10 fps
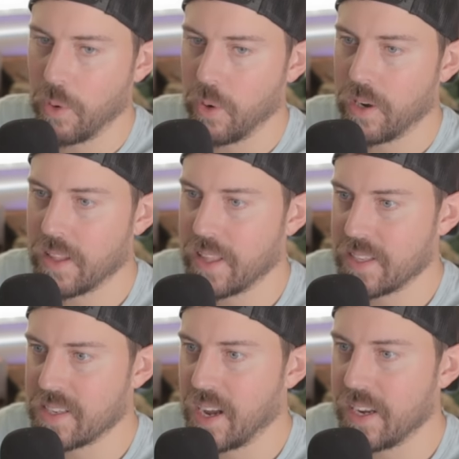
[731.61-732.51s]
morning
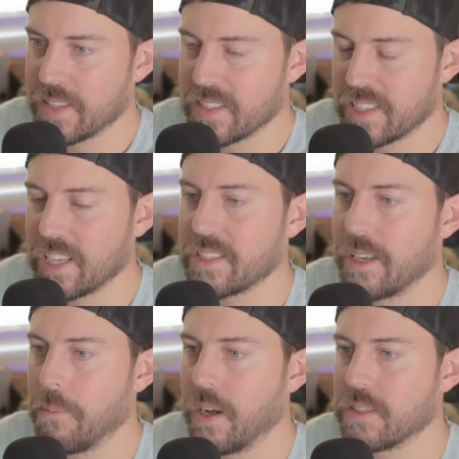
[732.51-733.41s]
that the Titan
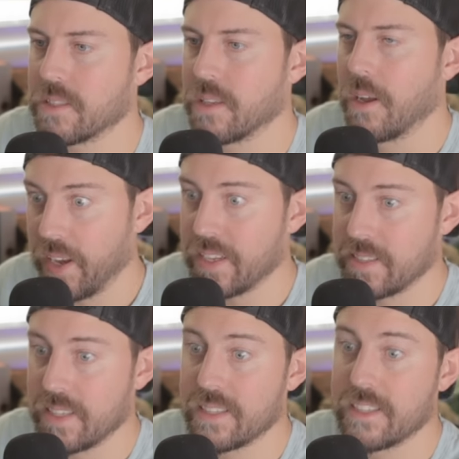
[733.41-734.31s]
60 months
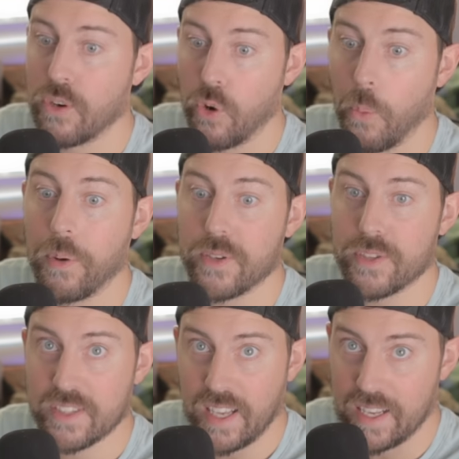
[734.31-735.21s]
financing
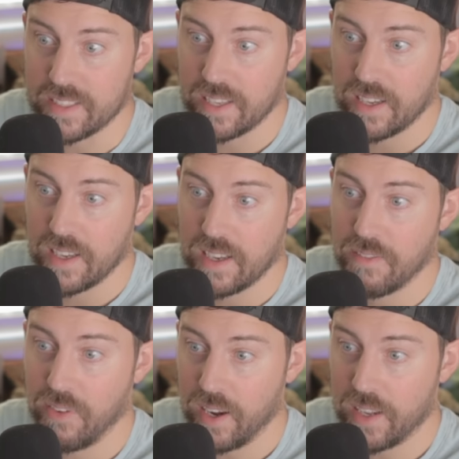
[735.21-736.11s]
0%
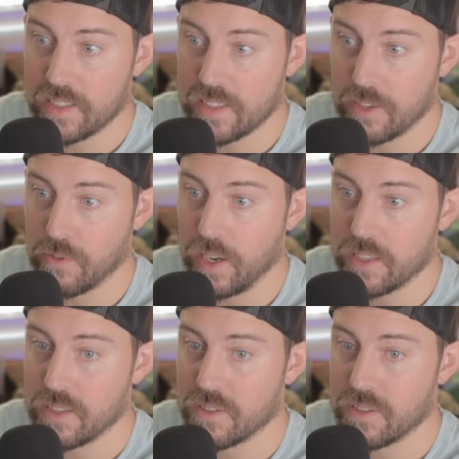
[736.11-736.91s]
financing rate.